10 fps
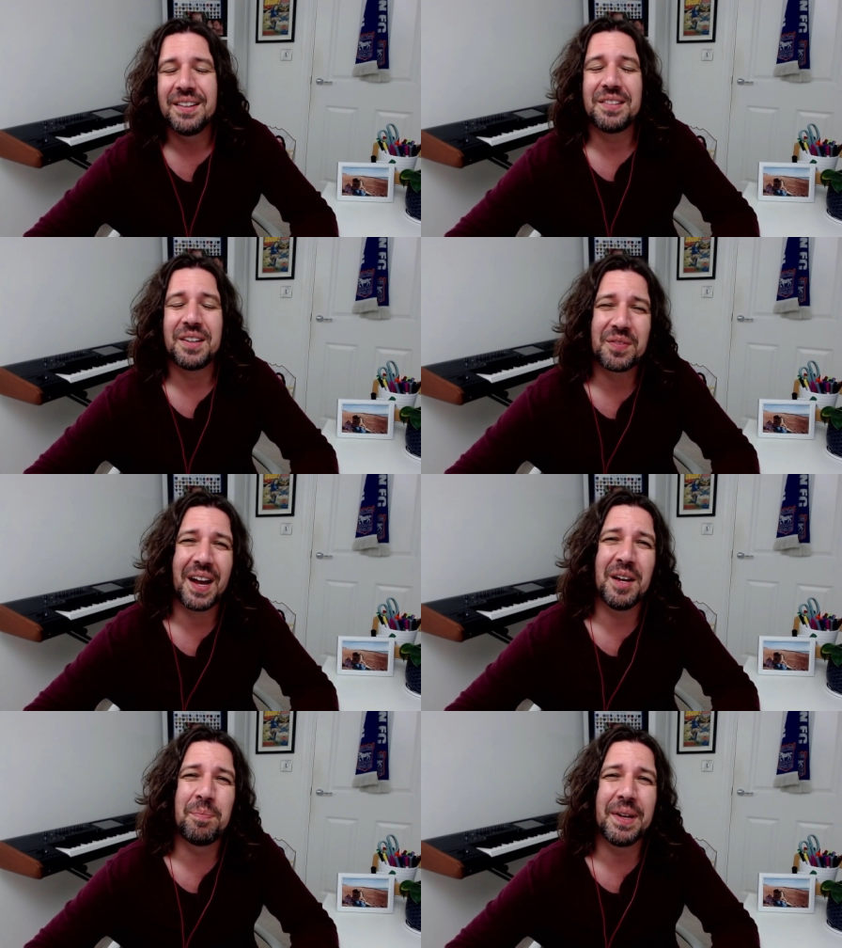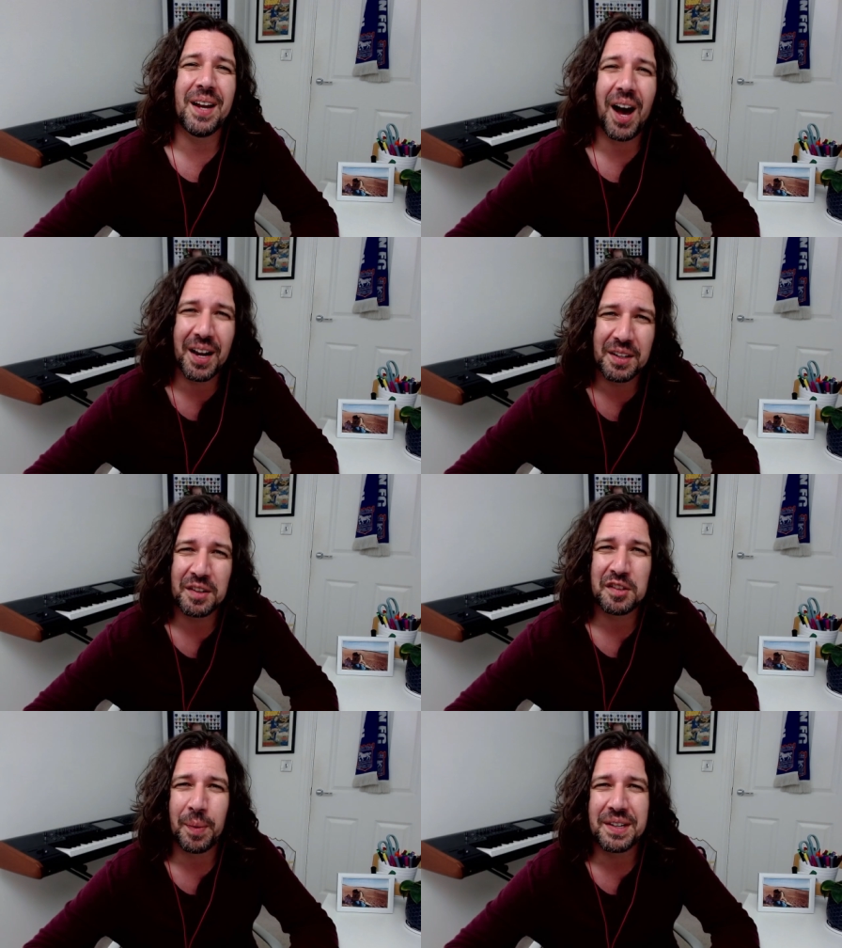Southgate had been
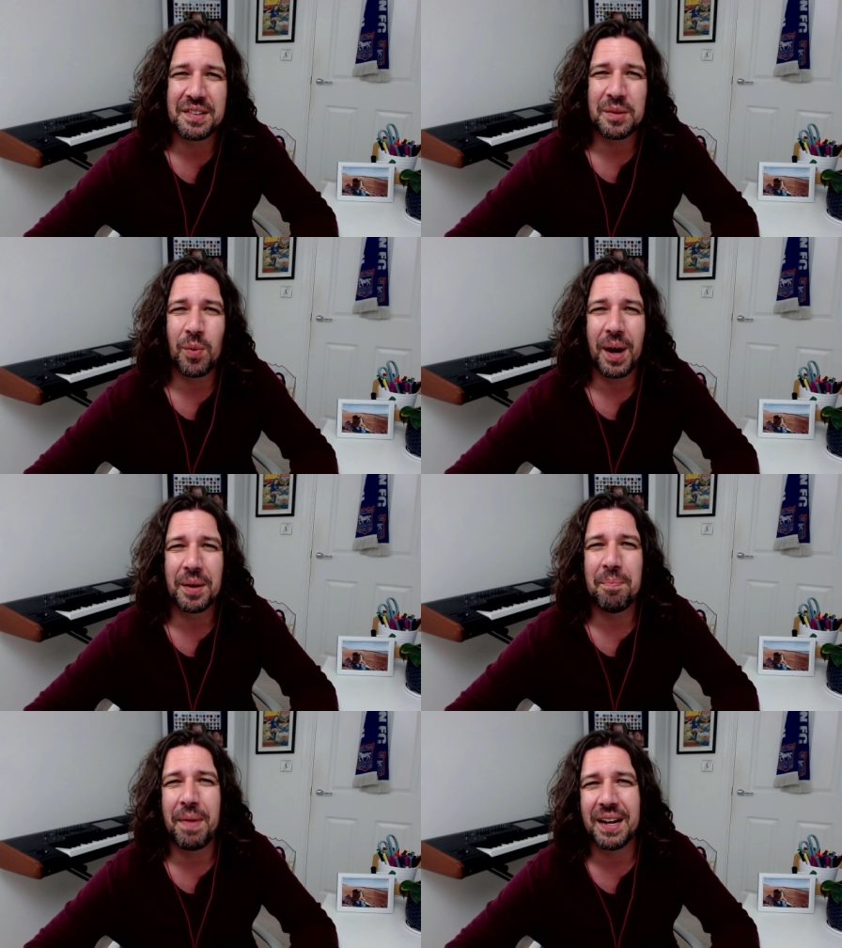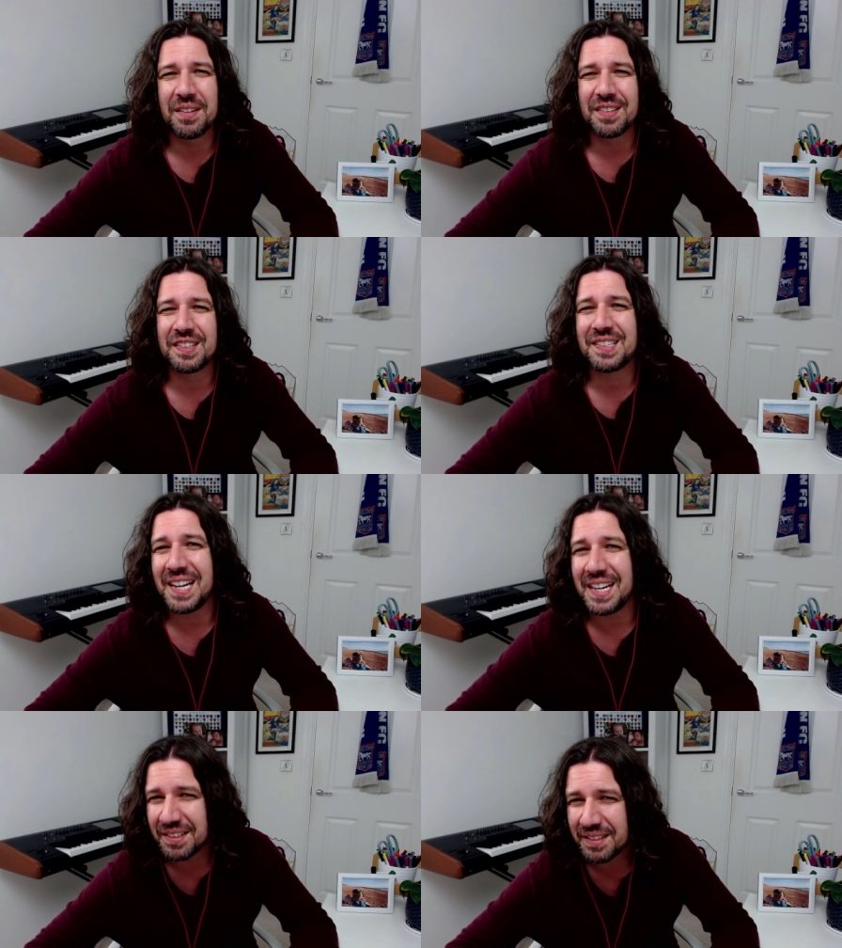under 21 manager
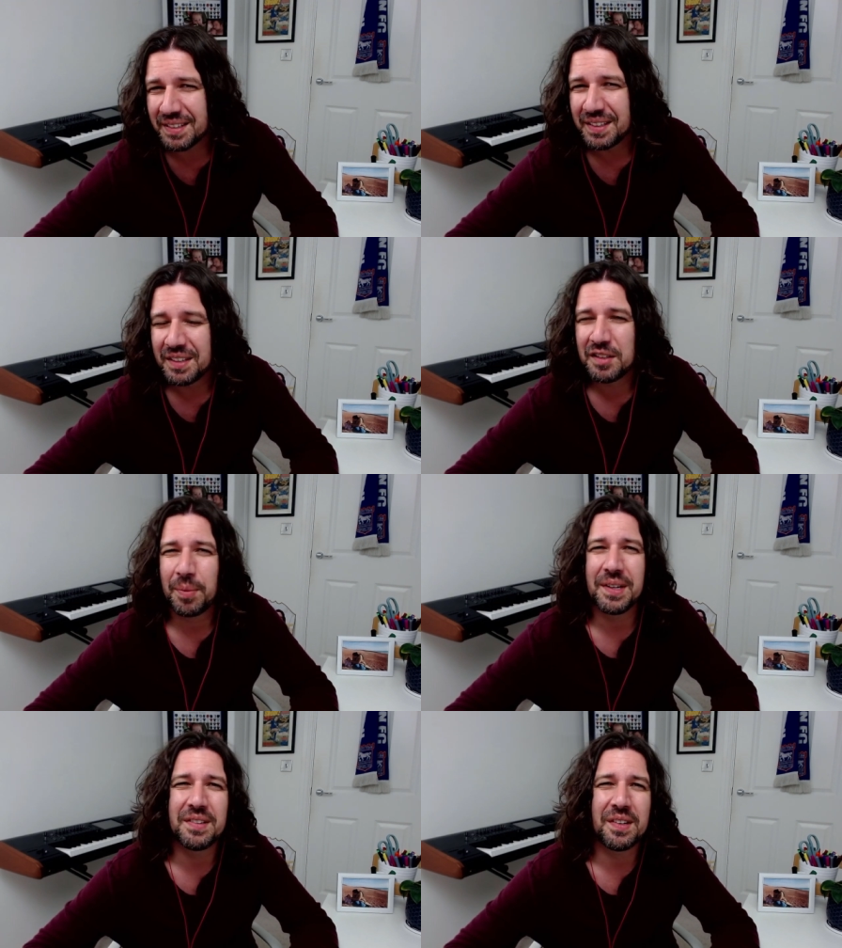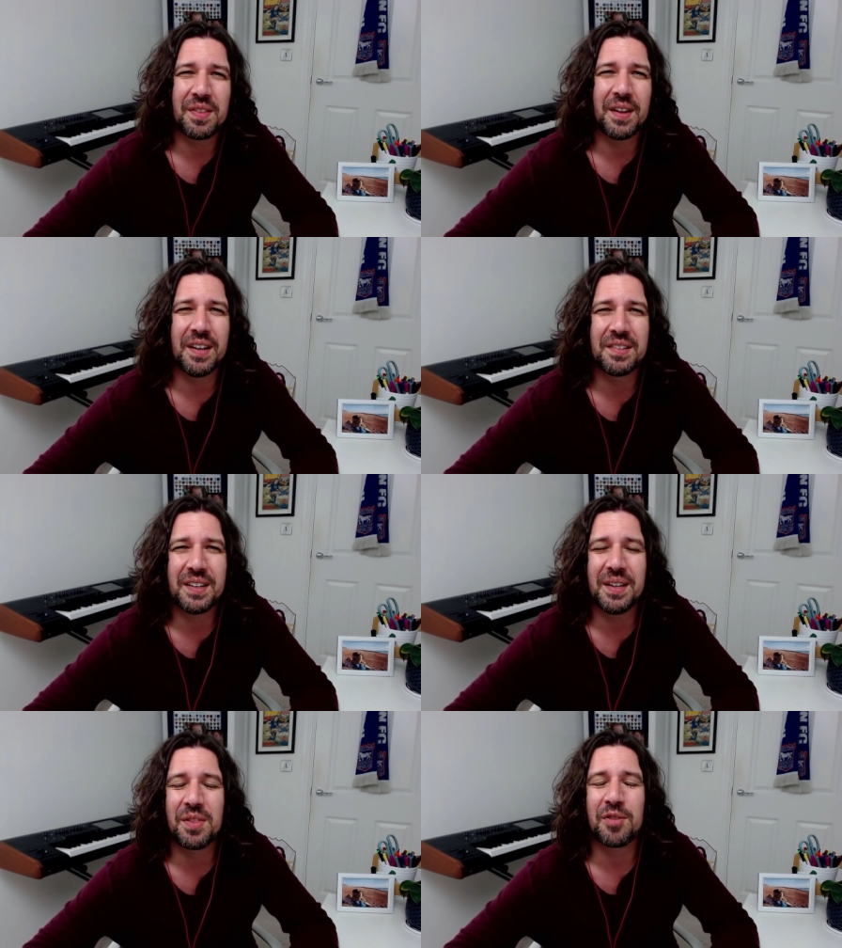since
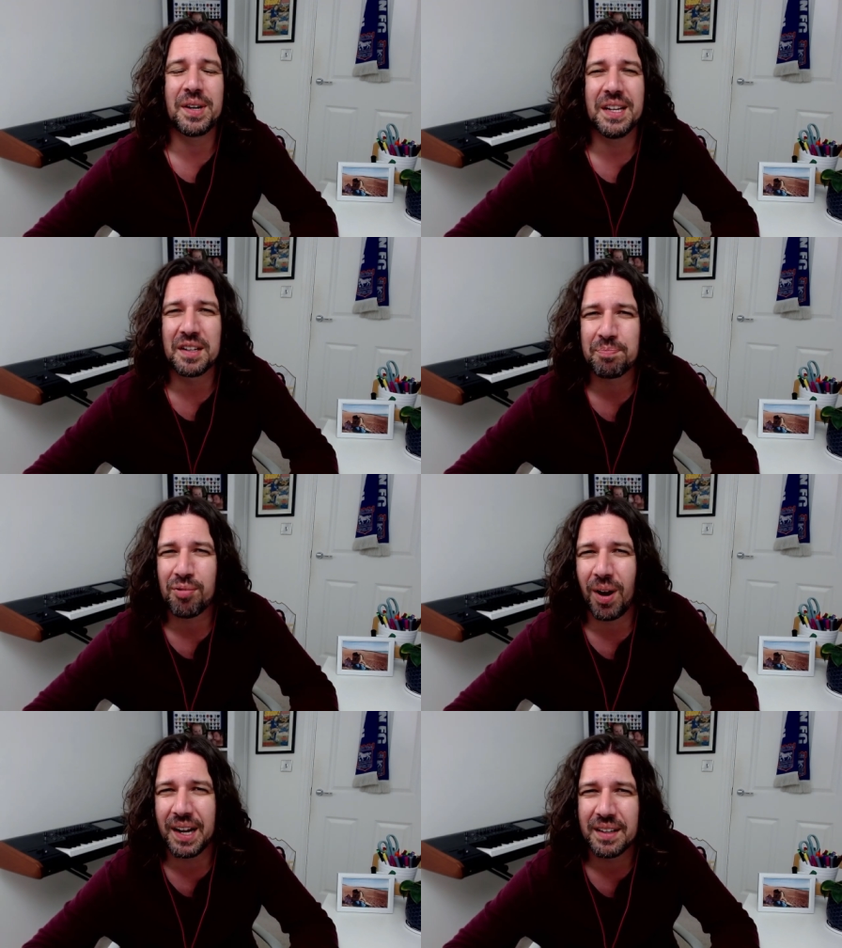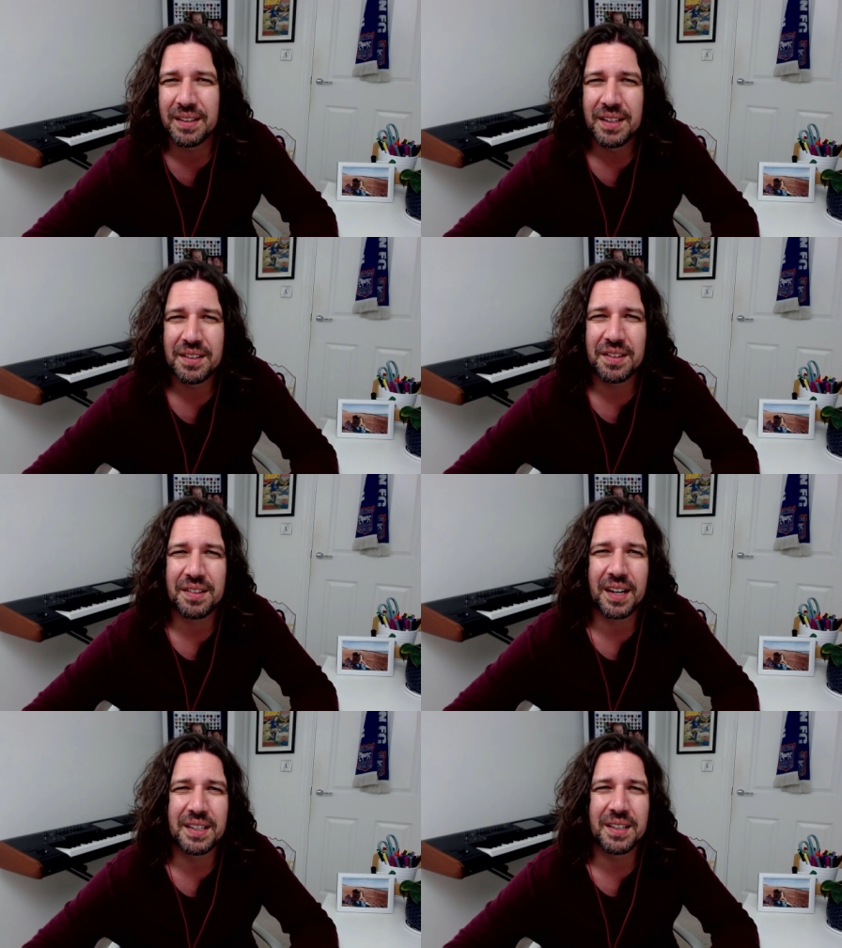2013, three years prior to
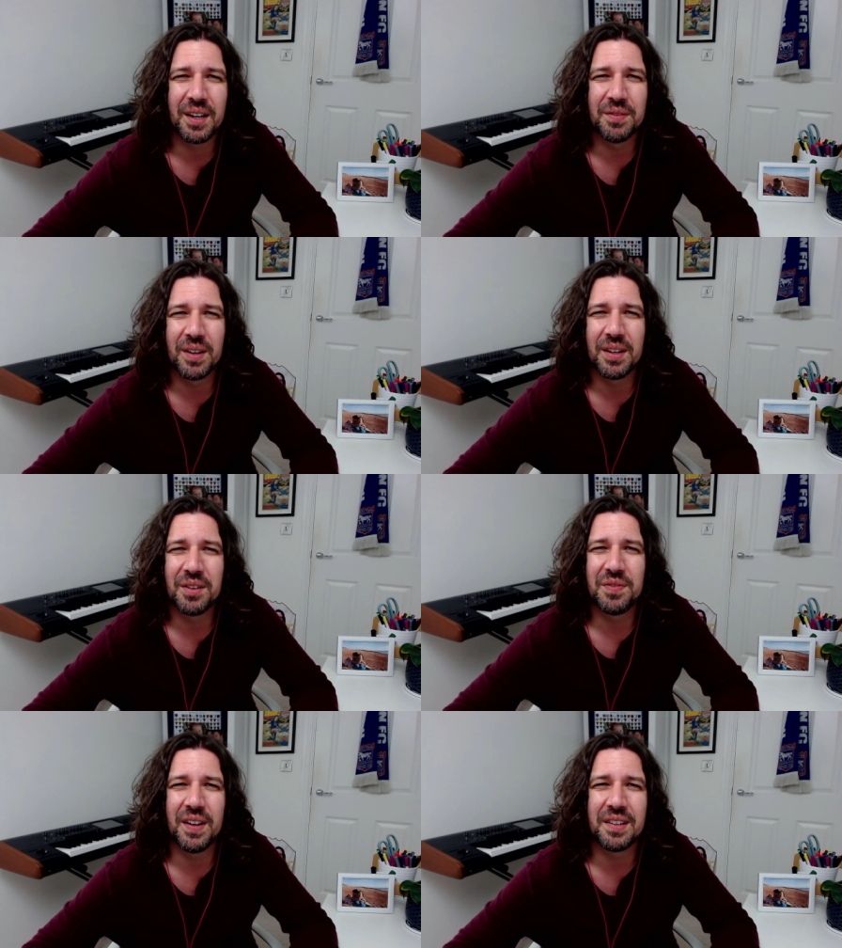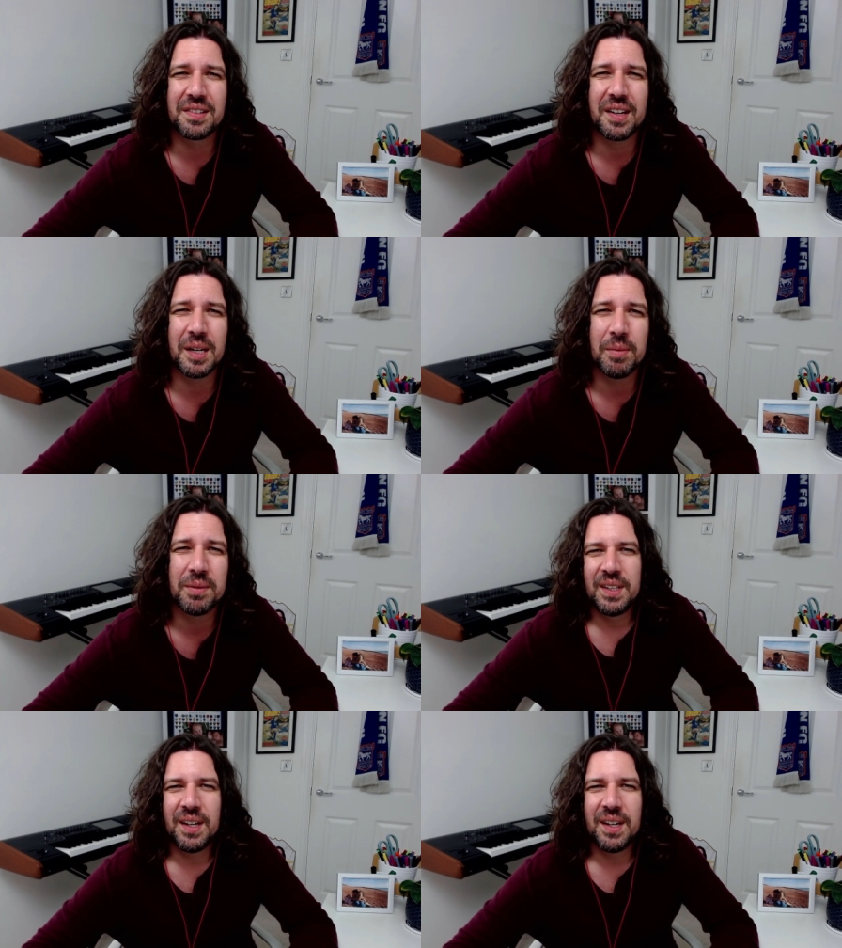taking over the first team.